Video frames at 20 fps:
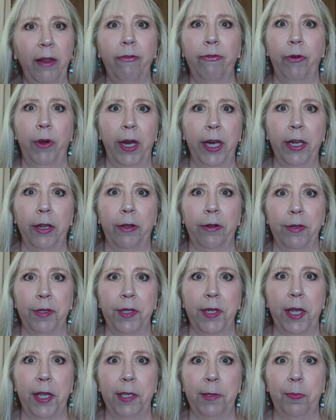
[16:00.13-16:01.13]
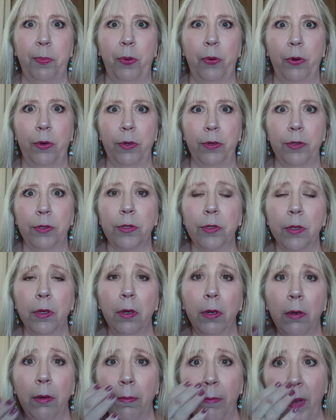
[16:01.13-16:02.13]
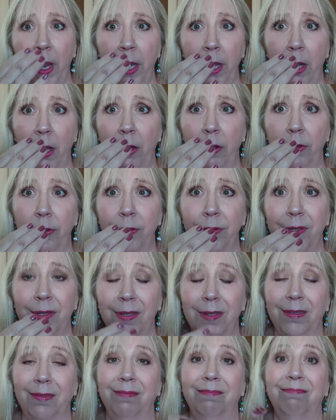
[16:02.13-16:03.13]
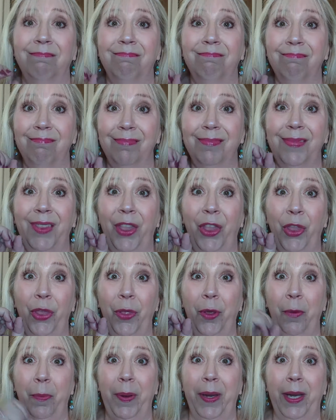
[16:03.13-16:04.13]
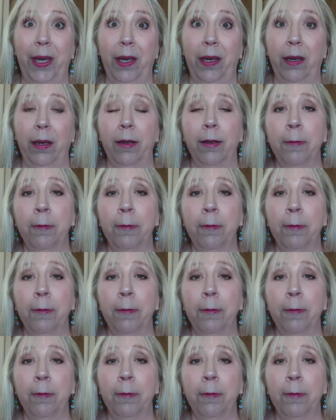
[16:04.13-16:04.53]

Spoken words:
have regular size pores. My nose, they're big.